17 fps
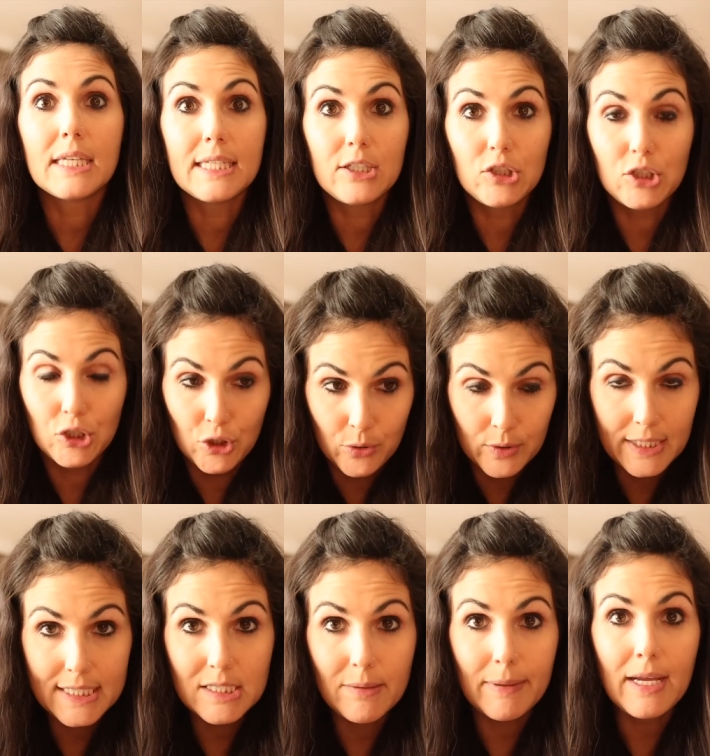you
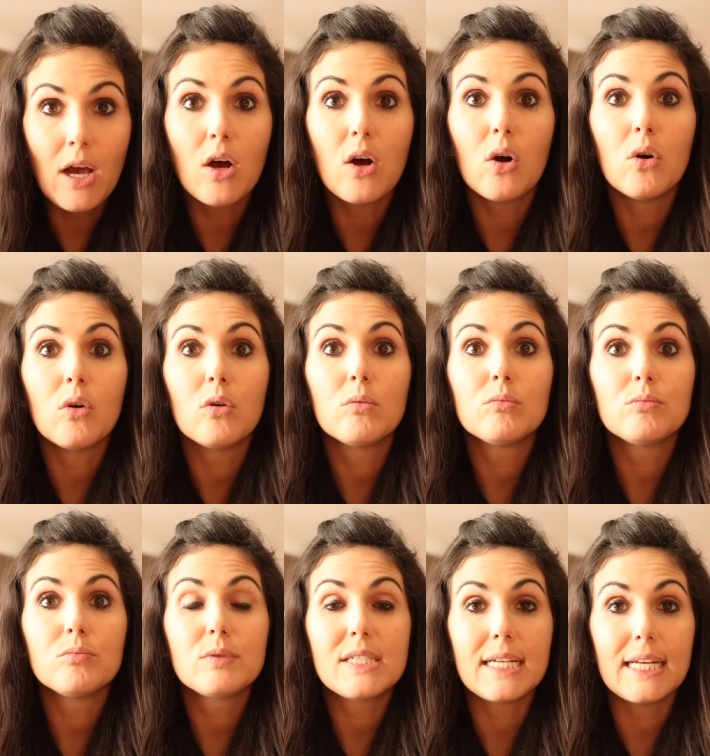need to be
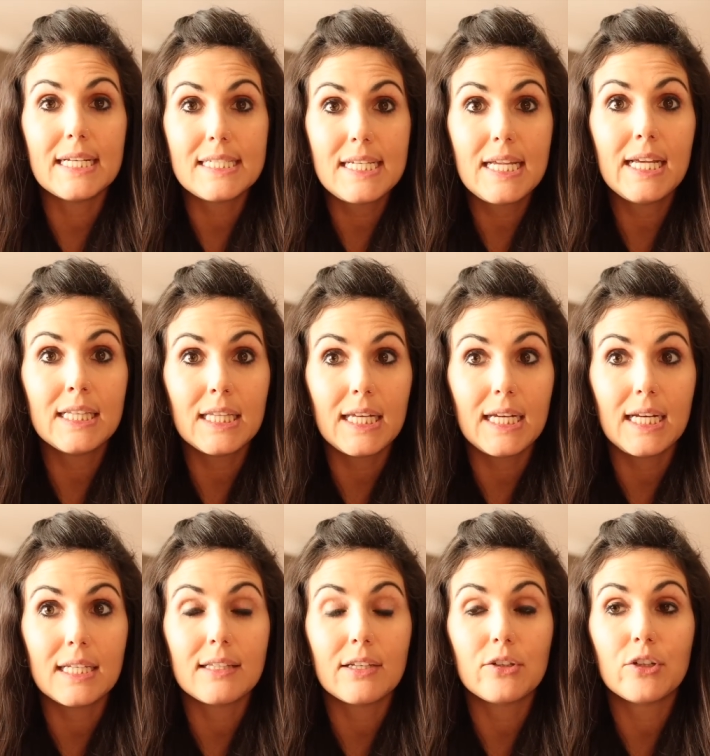home to get
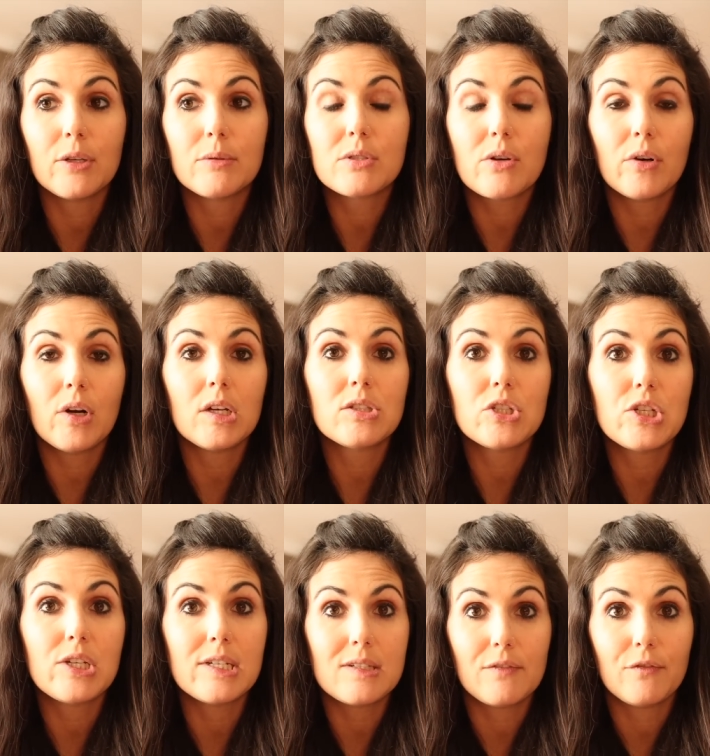Tinley and let her know what's going on so
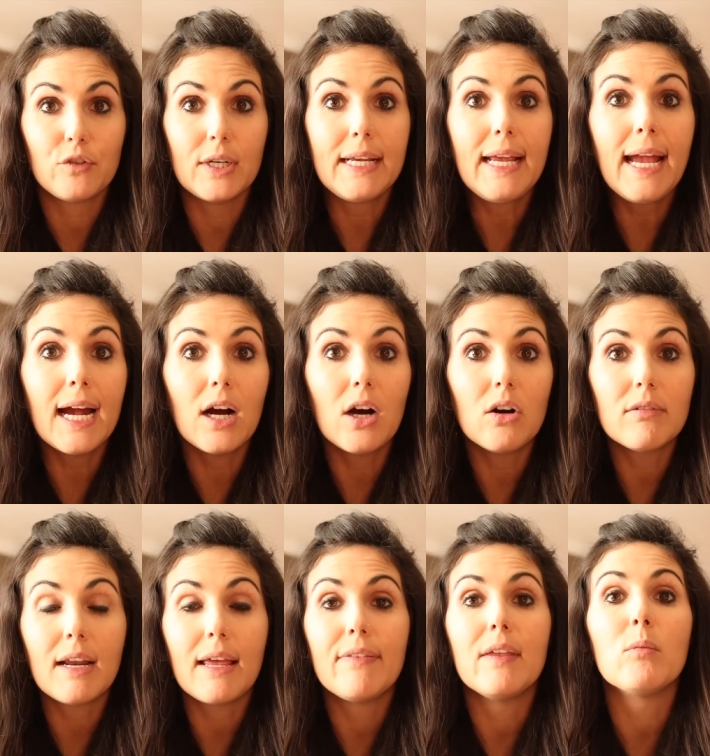she doesn't freak
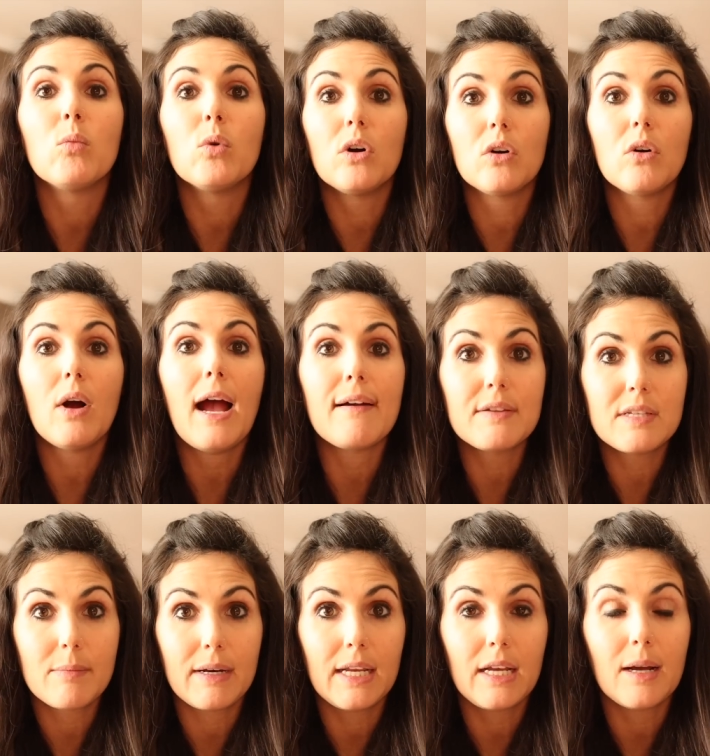out. And then we'll have
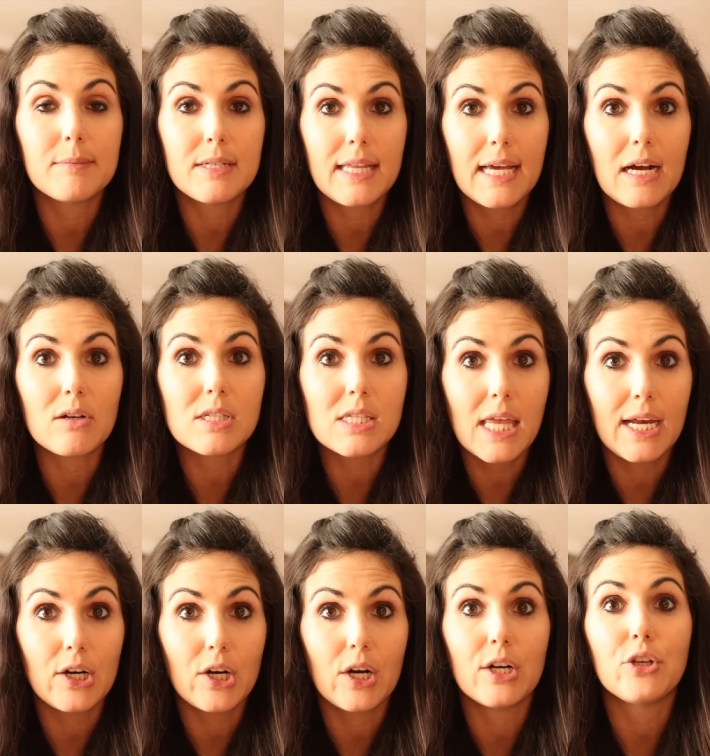somebody come to the house
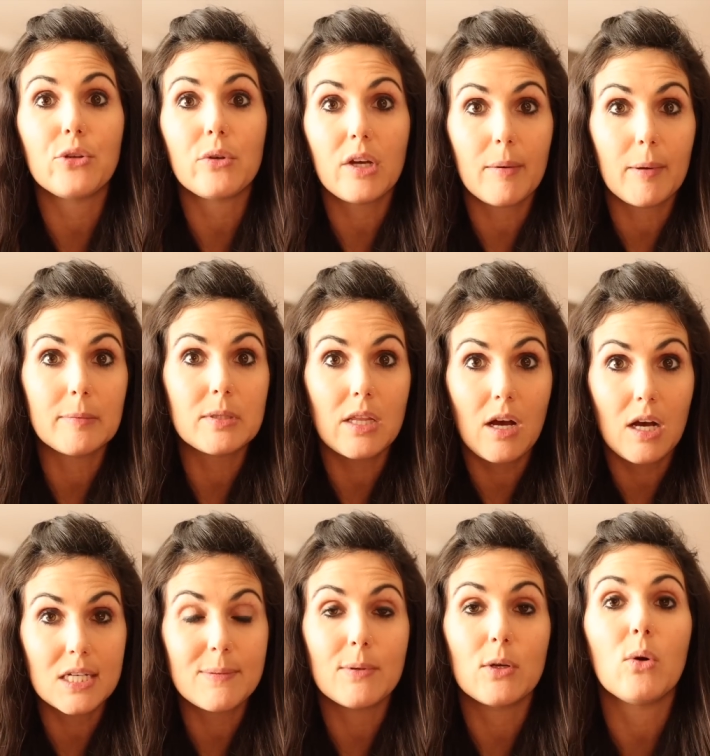later, and you can come up to the
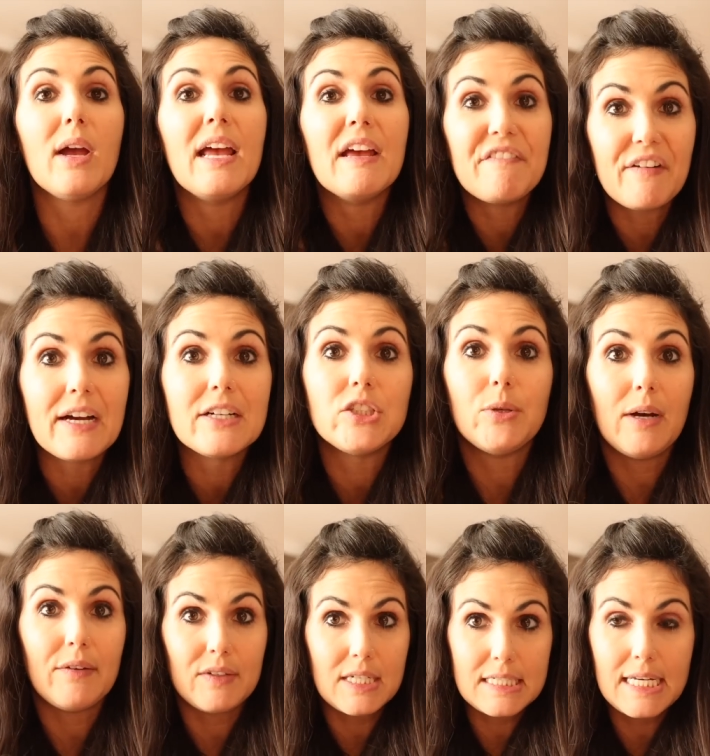hospital if I do
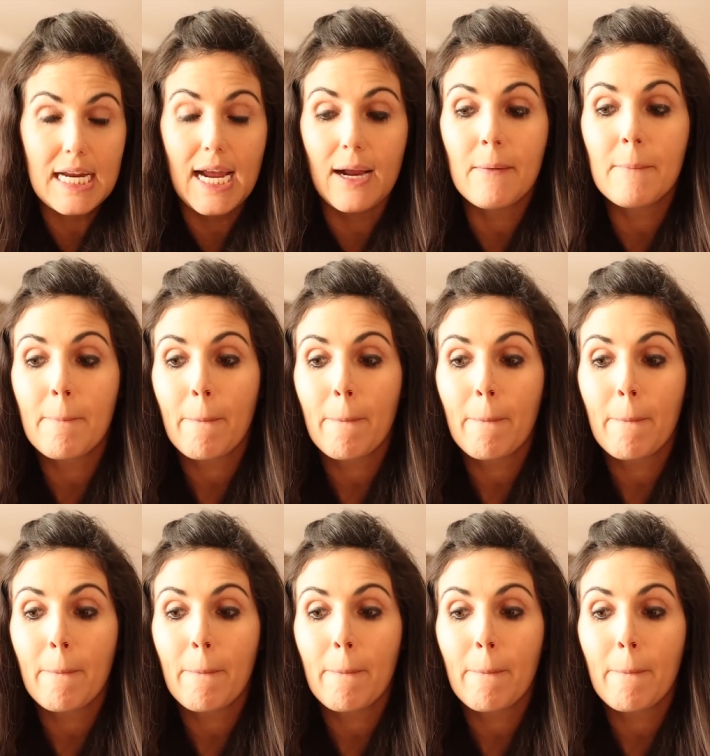have to stay.